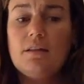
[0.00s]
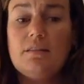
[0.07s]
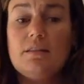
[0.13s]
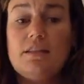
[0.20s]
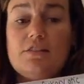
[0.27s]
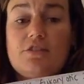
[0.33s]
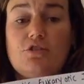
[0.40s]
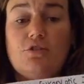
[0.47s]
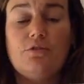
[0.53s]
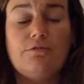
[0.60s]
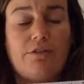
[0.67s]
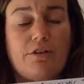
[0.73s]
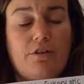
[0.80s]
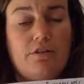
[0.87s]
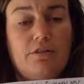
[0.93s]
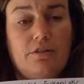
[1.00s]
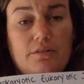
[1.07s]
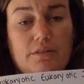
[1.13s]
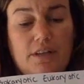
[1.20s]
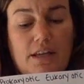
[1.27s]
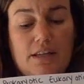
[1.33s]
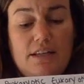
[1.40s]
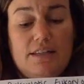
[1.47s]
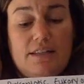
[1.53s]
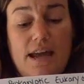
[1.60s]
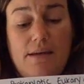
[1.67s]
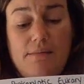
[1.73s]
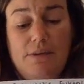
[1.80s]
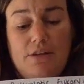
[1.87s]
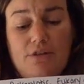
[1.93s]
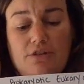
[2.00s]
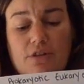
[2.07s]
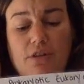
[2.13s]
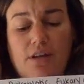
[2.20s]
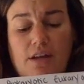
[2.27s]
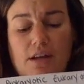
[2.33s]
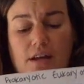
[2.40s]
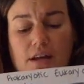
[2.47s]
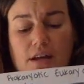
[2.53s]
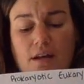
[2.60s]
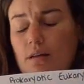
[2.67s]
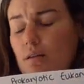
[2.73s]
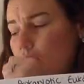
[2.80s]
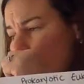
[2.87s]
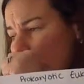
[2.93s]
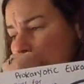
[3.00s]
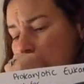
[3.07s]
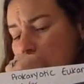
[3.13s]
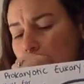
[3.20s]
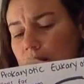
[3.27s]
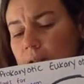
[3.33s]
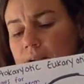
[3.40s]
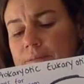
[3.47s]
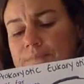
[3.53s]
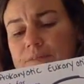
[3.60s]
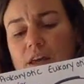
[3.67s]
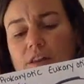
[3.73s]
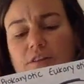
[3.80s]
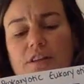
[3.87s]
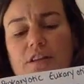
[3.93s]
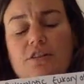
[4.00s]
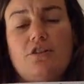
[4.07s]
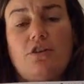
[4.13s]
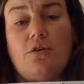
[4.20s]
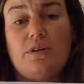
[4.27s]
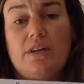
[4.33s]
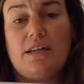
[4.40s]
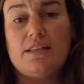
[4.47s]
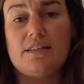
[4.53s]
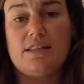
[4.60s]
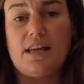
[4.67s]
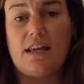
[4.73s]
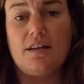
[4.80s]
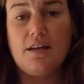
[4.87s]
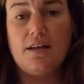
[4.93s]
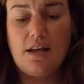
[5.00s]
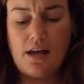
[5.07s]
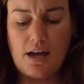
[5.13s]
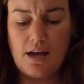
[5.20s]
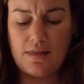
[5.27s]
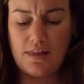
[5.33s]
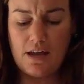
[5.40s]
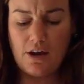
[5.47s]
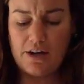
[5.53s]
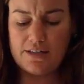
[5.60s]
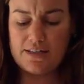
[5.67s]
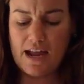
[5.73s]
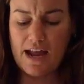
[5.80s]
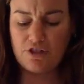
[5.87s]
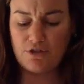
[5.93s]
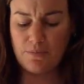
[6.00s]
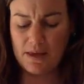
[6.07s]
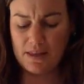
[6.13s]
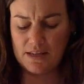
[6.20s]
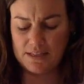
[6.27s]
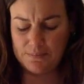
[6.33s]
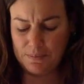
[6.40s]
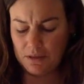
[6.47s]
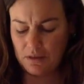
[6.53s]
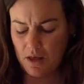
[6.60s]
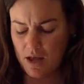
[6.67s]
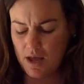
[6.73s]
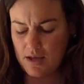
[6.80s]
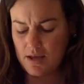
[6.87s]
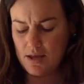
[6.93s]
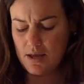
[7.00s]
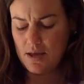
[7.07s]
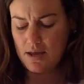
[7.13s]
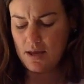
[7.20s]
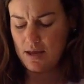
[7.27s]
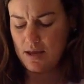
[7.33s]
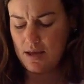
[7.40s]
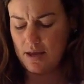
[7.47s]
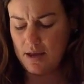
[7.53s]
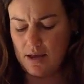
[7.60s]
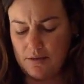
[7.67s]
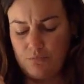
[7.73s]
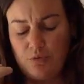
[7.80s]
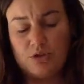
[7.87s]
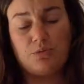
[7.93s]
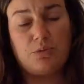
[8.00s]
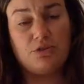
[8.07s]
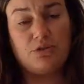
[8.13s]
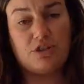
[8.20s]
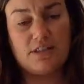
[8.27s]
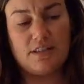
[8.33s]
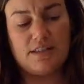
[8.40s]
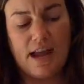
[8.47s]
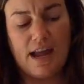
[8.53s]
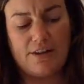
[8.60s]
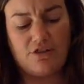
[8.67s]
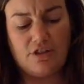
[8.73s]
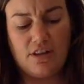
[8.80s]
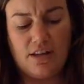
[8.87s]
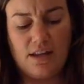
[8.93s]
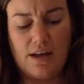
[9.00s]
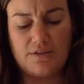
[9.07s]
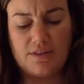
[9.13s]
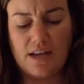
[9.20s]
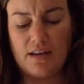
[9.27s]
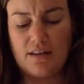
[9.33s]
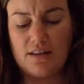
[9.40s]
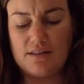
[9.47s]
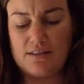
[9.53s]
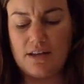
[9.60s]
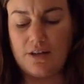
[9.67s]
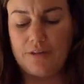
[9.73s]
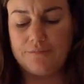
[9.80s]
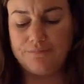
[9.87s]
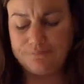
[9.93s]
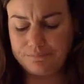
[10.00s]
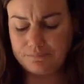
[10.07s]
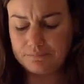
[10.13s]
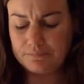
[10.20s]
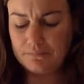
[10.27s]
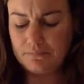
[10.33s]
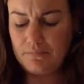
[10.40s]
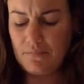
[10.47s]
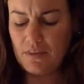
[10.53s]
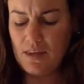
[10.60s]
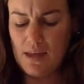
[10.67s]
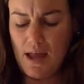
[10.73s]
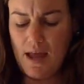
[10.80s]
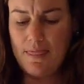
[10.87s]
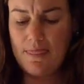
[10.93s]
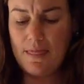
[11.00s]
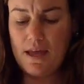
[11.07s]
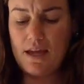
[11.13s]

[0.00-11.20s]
leads to further kidney damage. The other thing to note is that they are attached by these pili, which can just attach to the outside of the cell. And